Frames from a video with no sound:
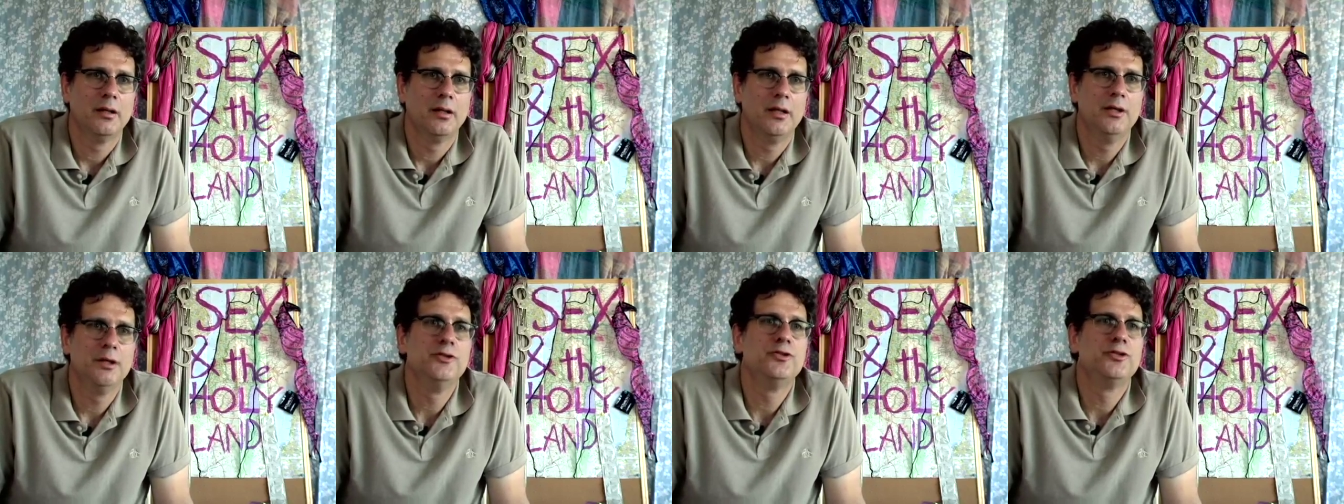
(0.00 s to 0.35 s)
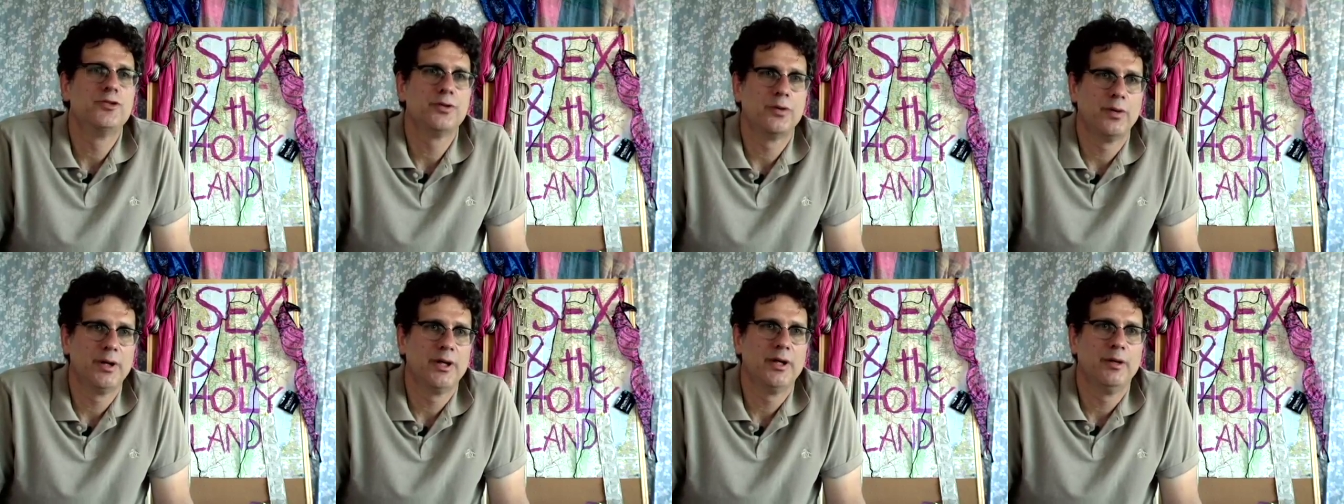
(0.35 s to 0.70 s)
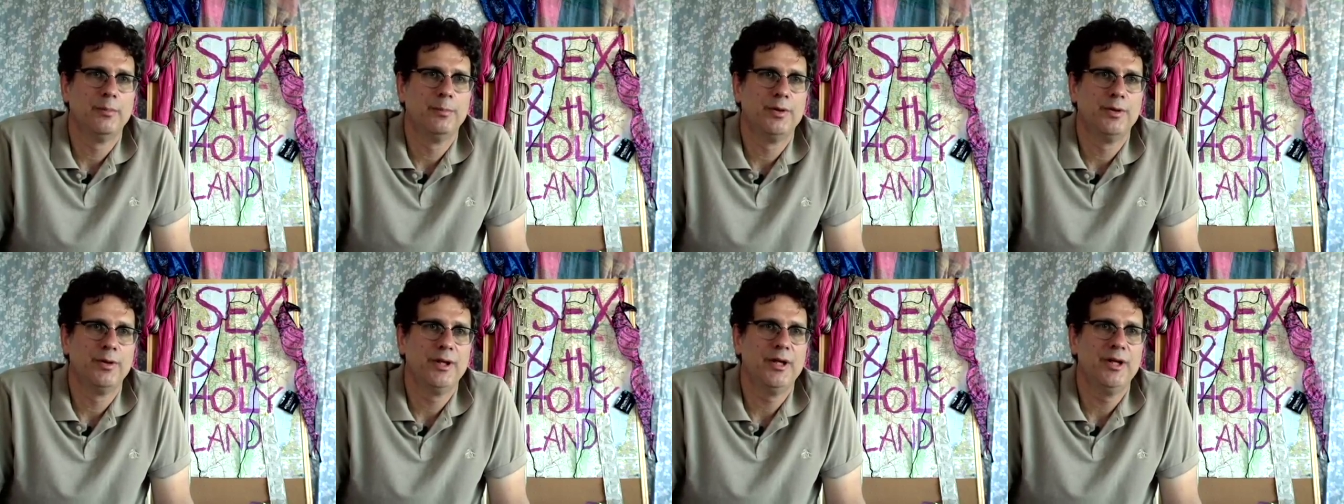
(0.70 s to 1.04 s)

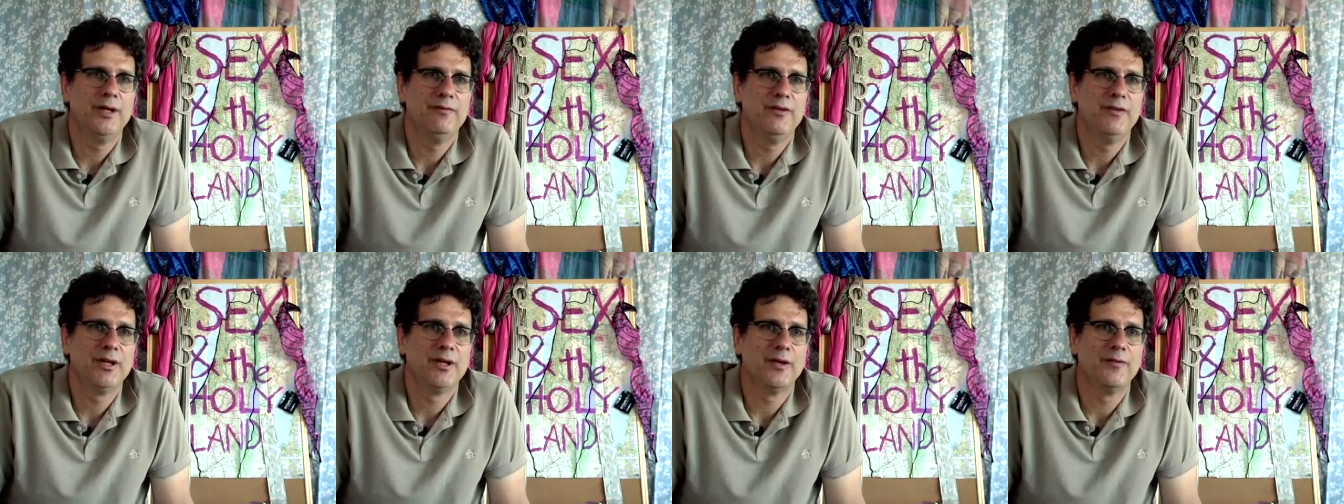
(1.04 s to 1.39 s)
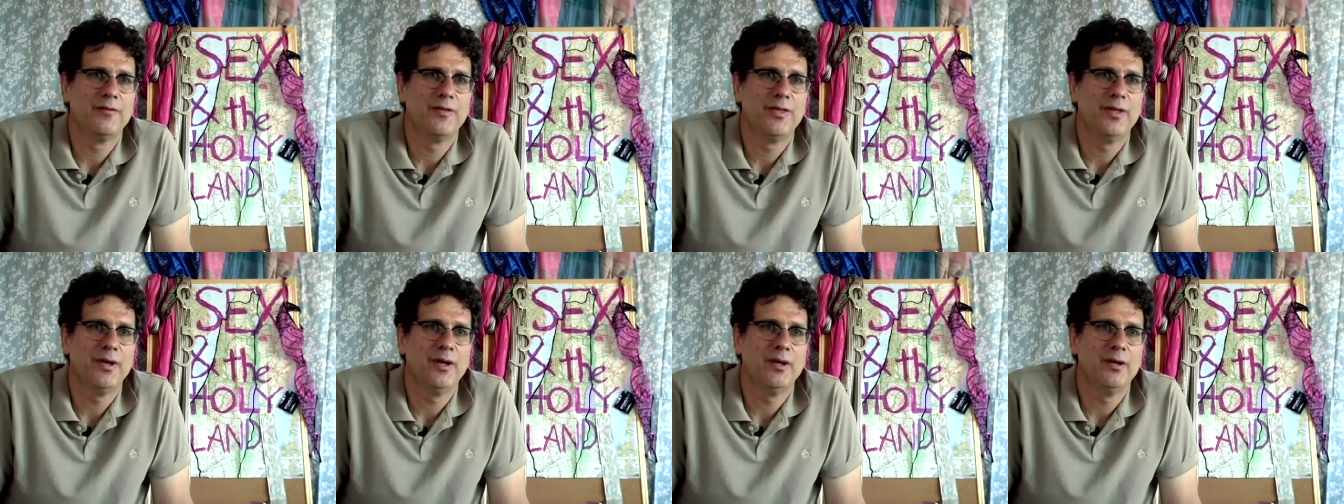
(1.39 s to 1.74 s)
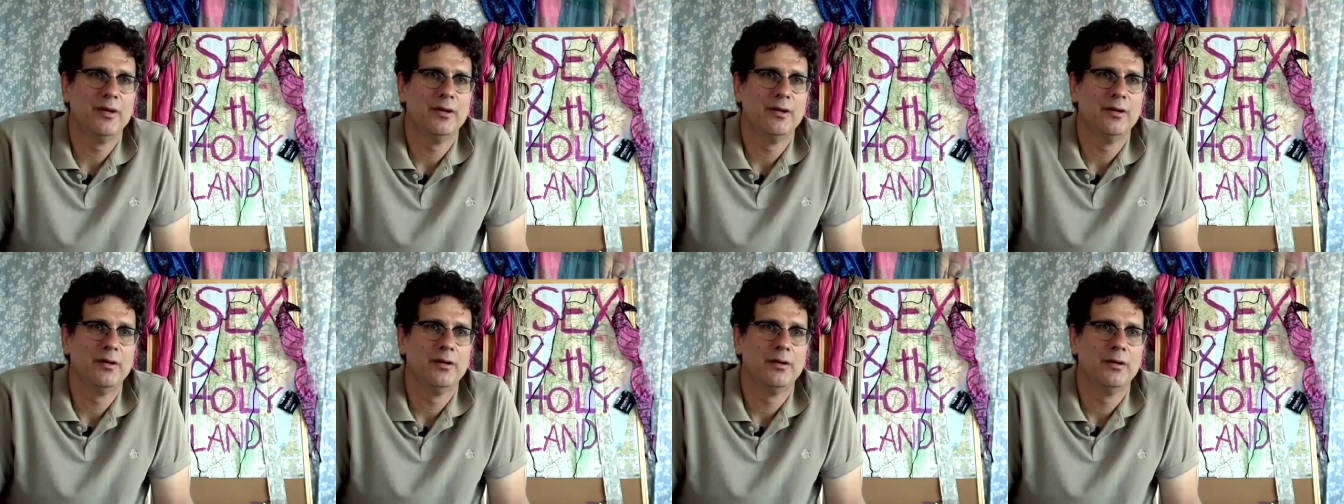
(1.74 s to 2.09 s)
enjoyable evening of
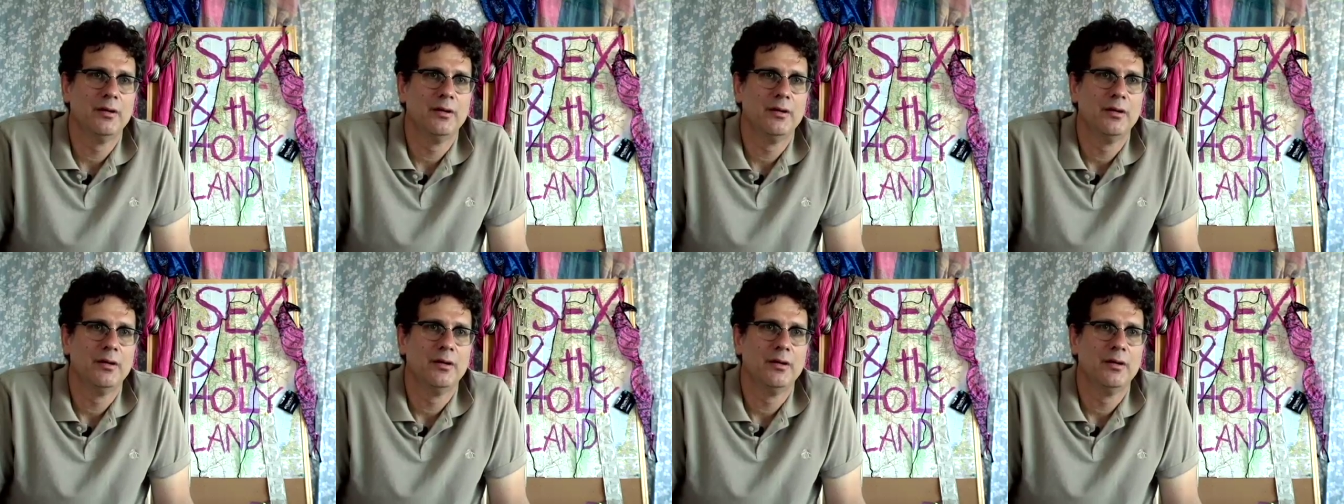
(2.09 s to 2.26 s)
theater